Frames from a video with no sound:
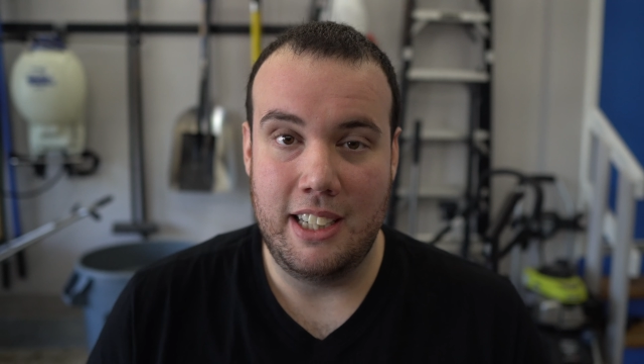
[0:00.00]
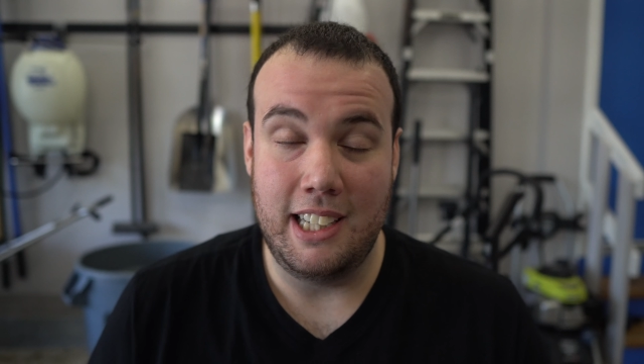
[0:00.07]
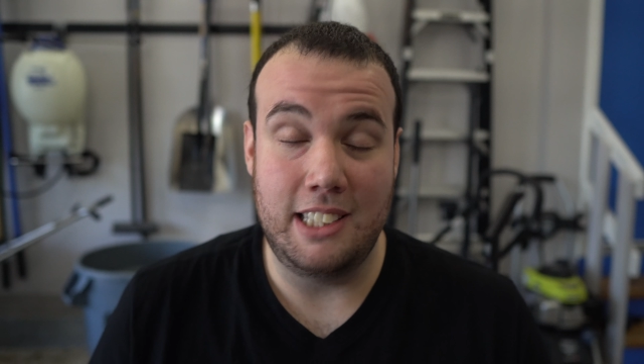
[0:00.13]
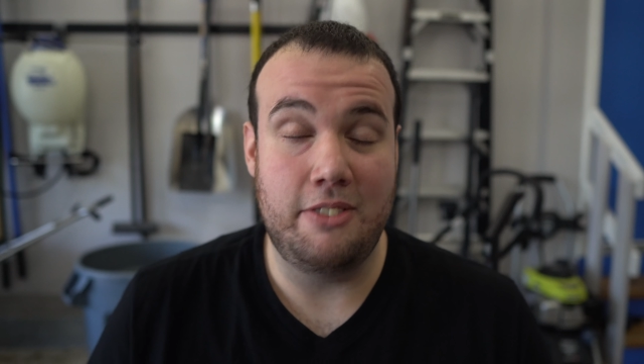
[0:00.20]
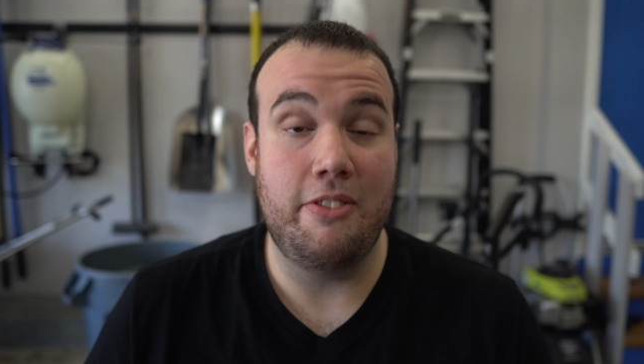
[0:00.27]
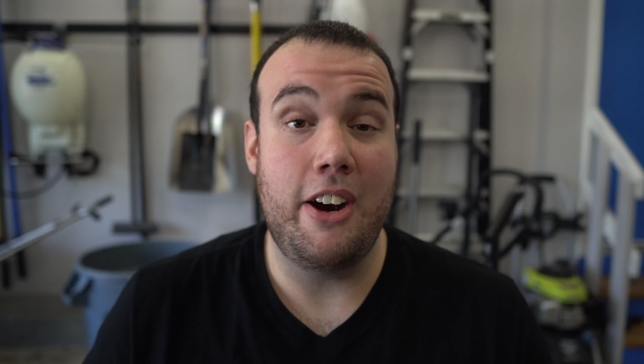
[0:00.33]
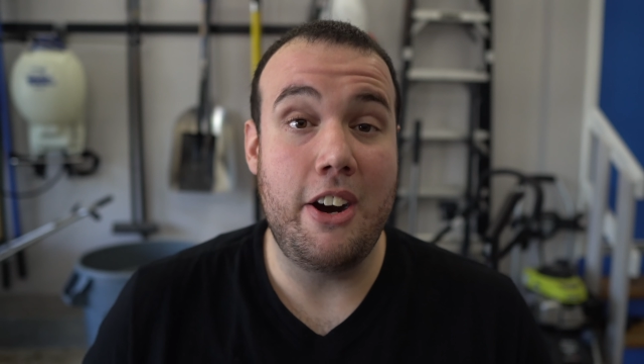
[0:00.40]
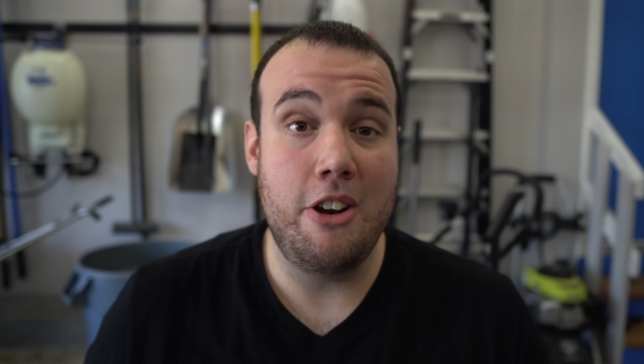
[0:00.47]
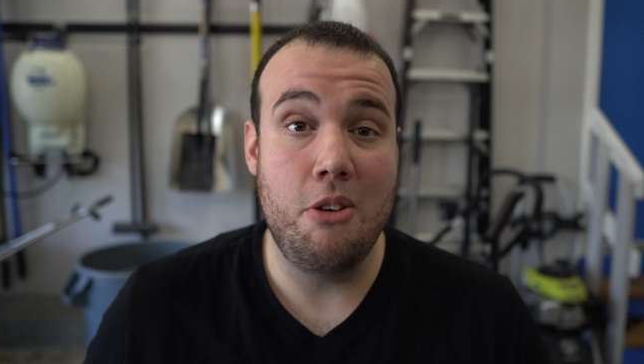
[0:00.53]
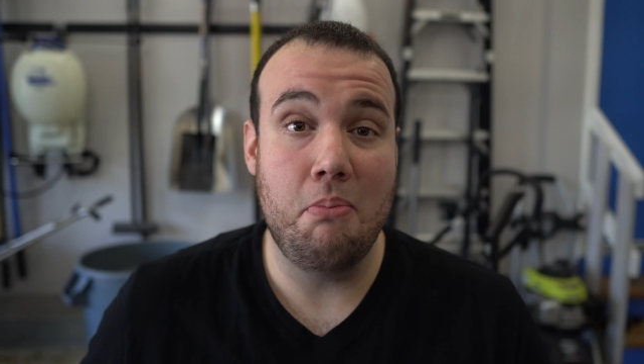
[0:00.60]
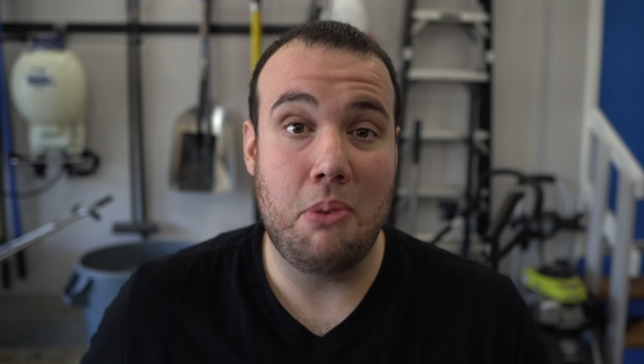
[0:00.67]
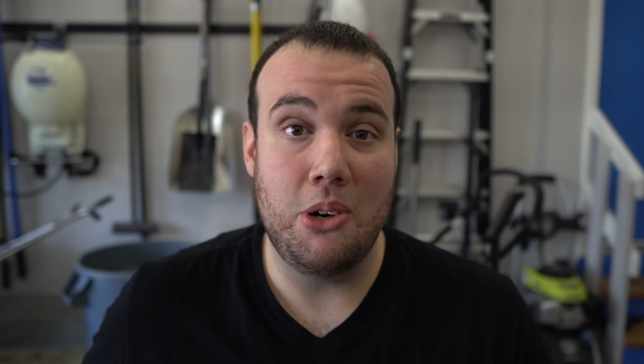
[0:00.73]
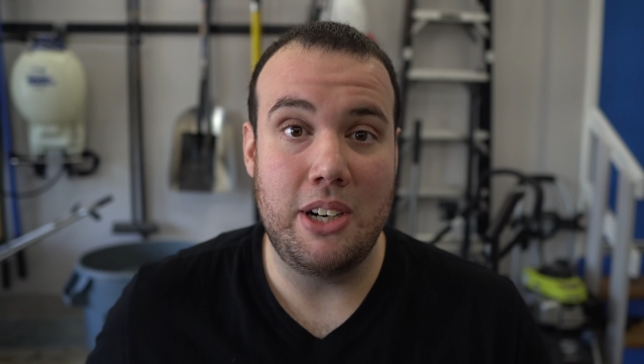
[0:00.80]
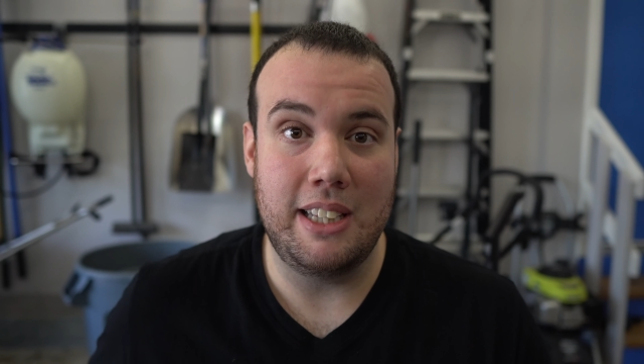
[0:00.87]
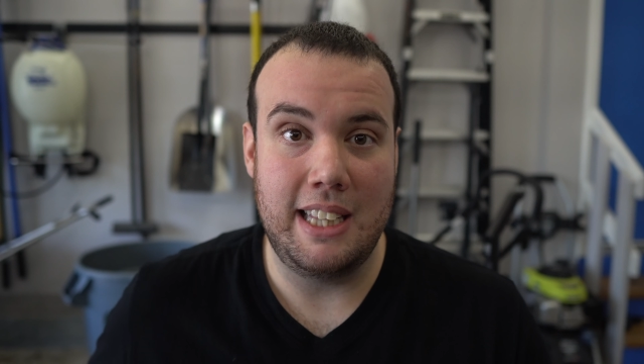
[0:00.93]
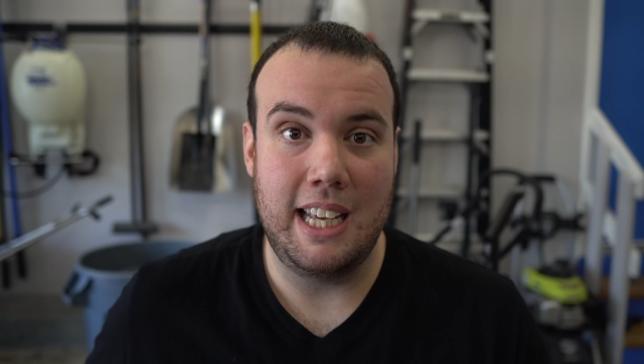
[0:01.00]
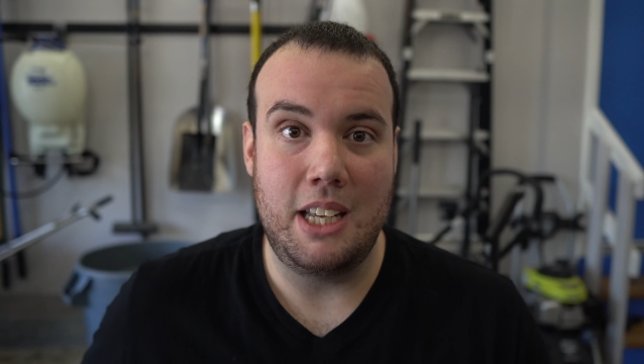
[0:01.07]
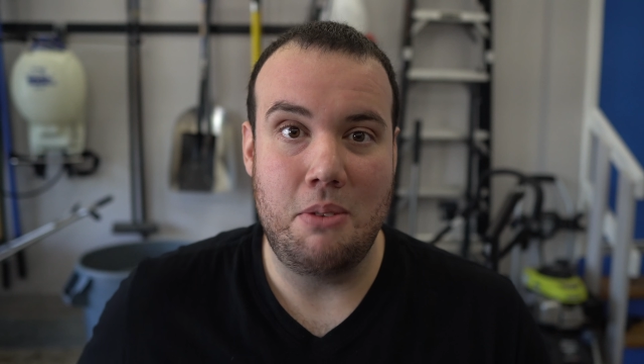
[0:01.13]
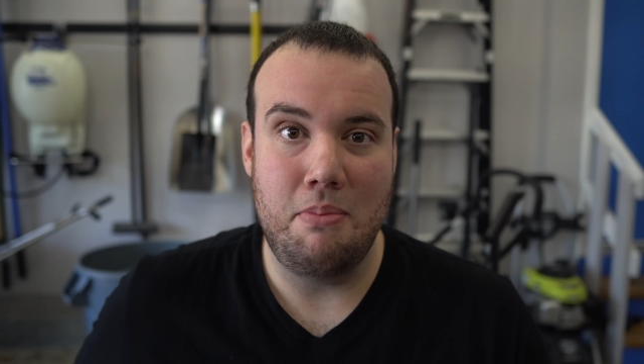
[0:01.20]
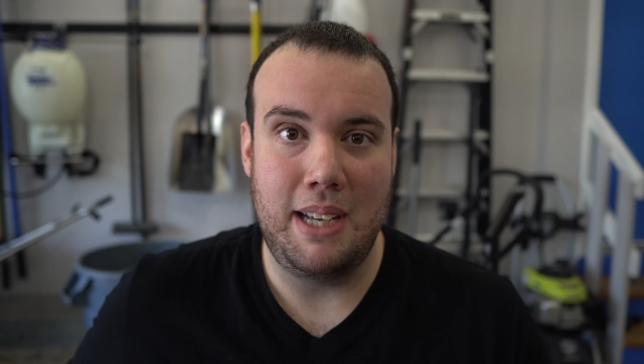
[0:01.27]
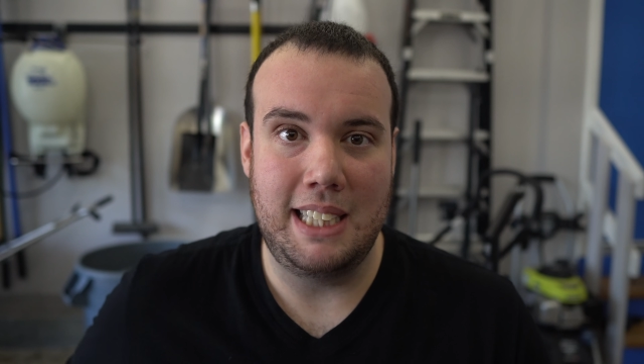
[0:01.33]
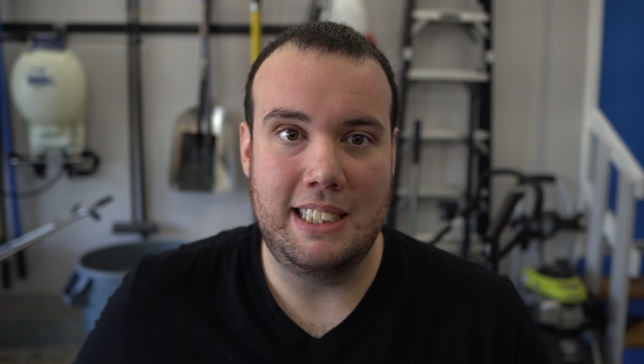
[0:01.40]
It's very important
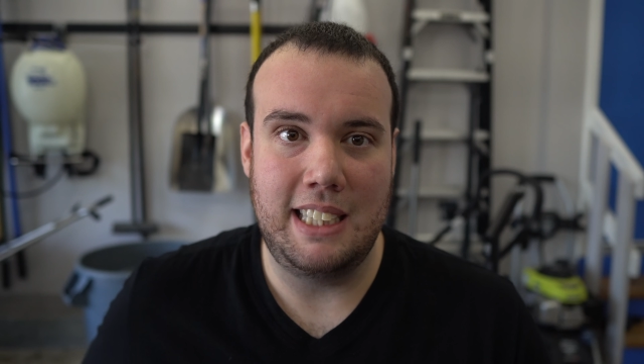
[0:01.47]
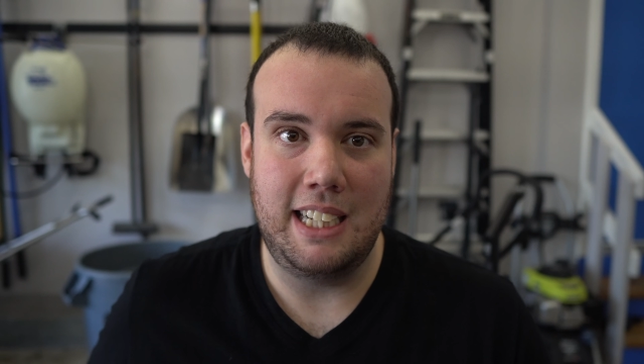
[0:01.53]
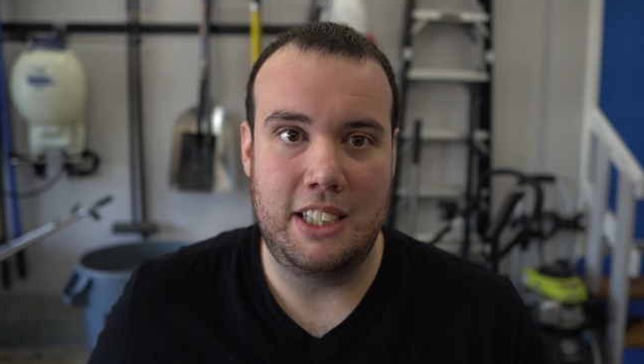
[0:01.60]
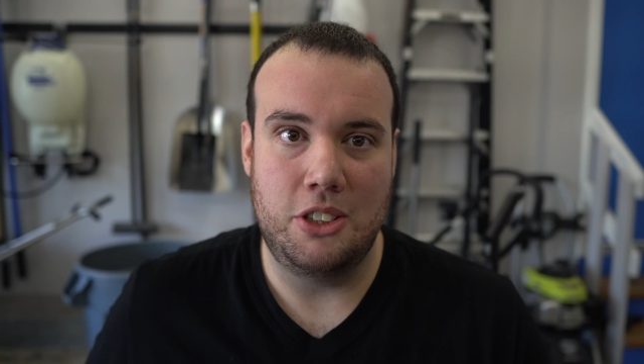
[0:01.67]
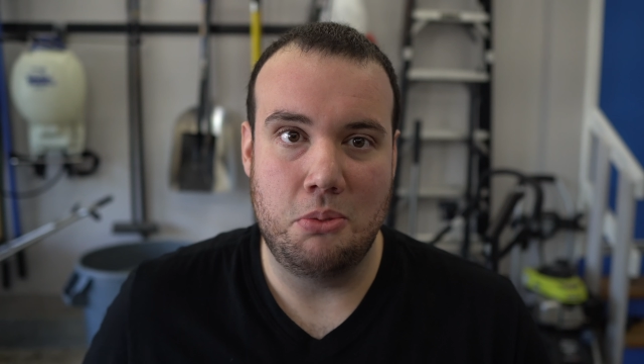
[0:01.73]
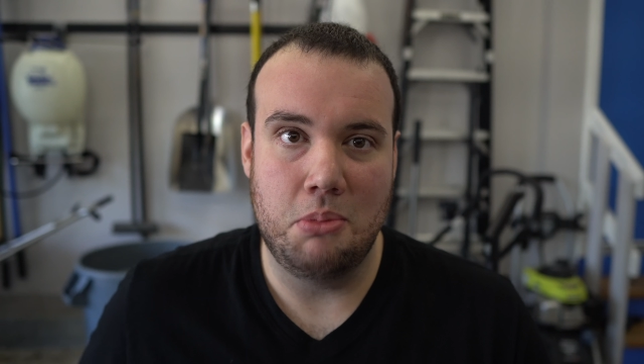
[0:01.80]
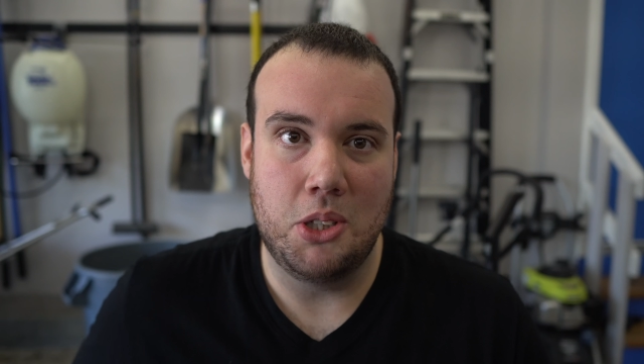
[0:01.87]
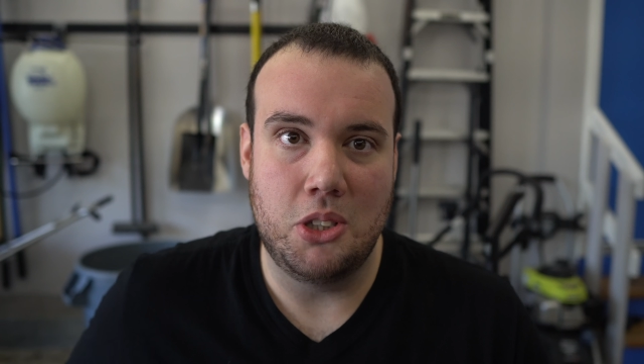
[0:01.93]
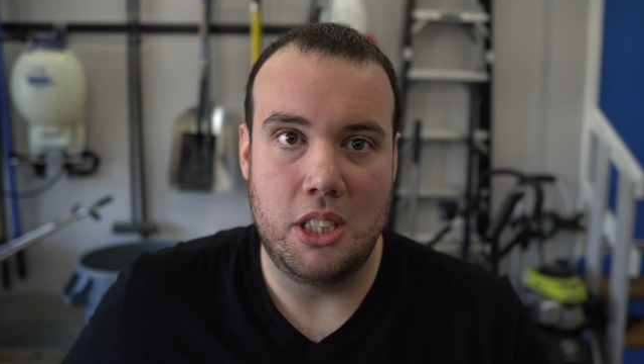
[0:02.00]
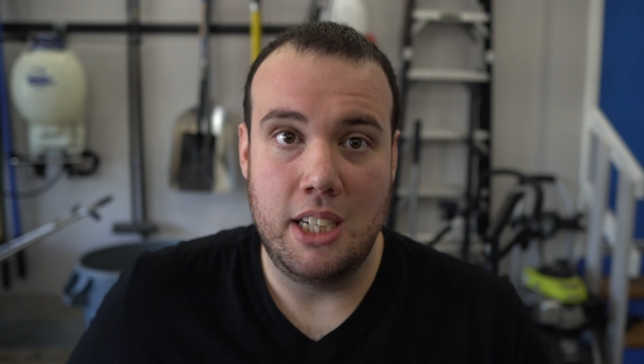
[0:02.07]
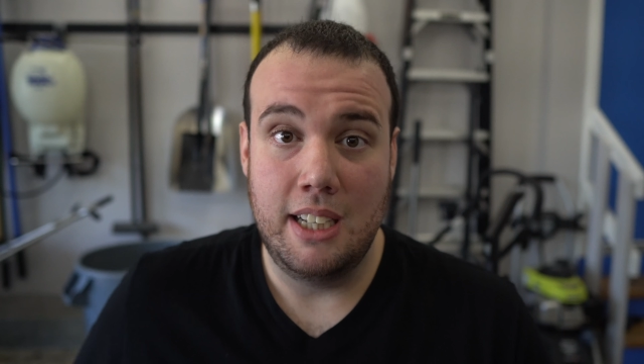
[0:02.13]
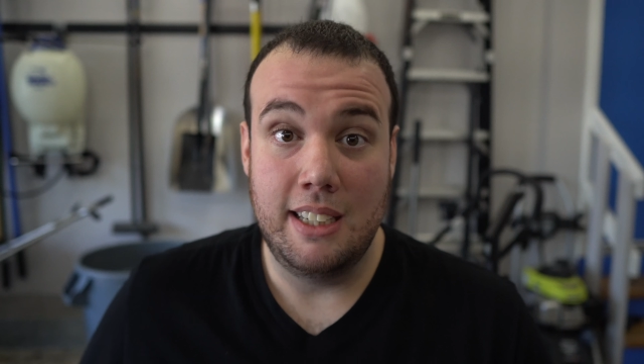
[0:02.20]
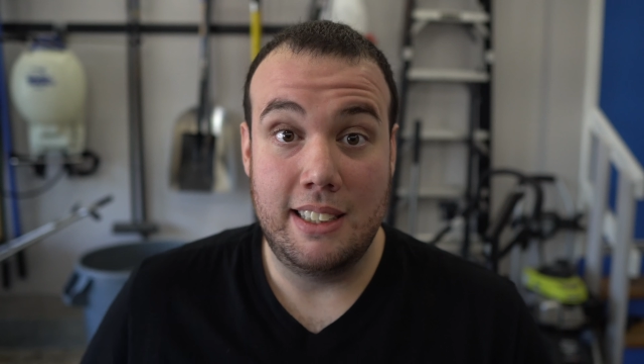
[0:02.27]
that you maintain your mower.